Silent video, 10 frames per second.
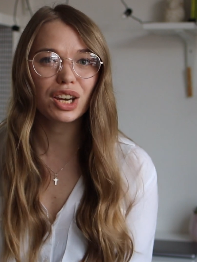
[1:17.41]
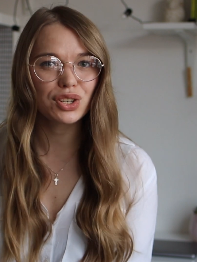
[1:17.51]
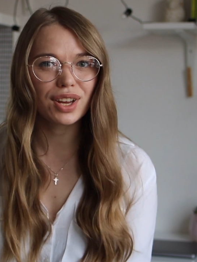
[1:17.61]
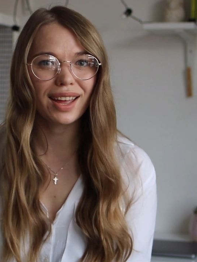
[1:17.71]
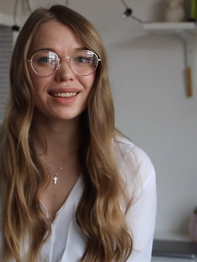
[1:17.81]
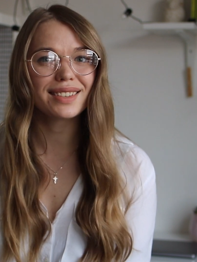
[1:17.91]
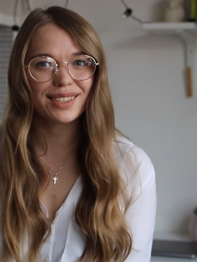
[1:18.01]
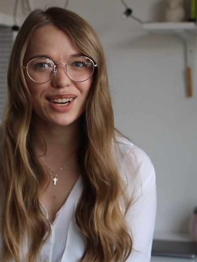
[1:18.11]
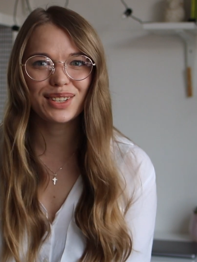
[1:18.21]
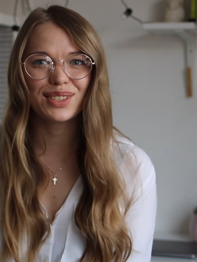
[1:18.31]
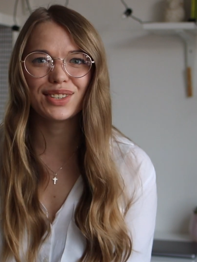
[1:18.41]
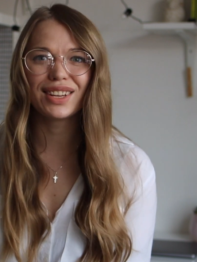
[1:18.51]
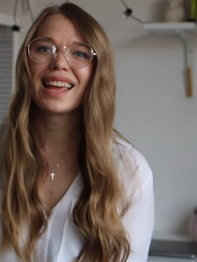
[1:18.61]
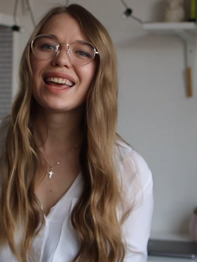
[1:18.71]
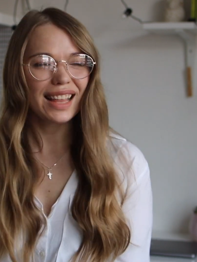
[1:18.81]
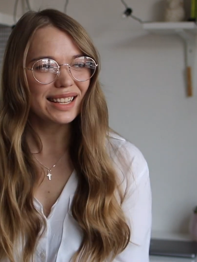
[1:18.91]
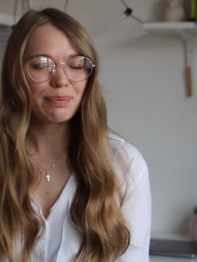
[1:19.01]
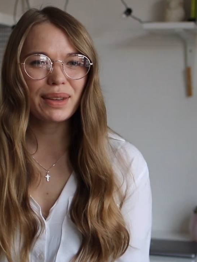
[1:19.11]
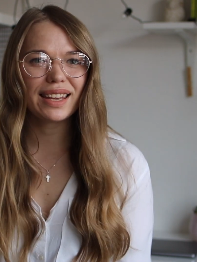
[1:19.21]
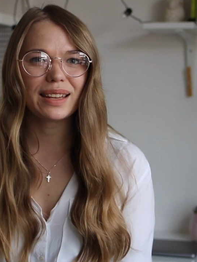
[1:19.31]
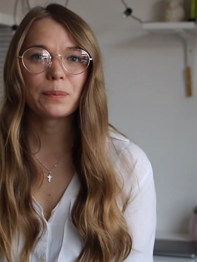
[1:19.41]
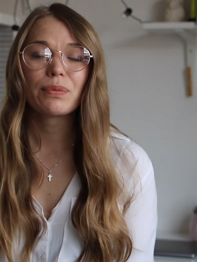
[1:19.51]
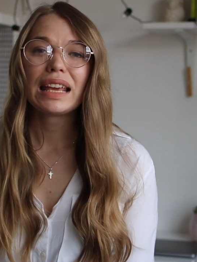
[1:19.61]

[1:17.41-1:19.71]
hashtag strategy. Let's begin.